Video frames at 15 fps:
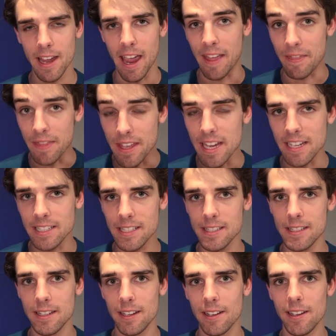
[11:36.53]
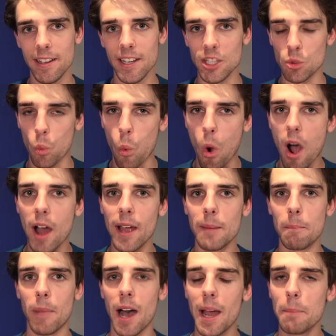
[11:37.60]
And this is why
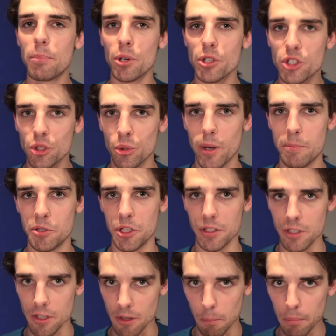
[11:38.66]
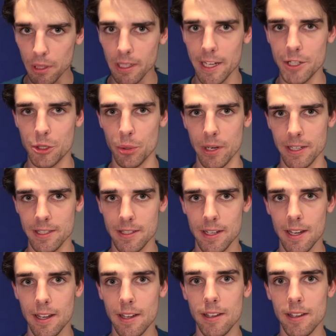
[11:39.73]
my prescription to the plagiarist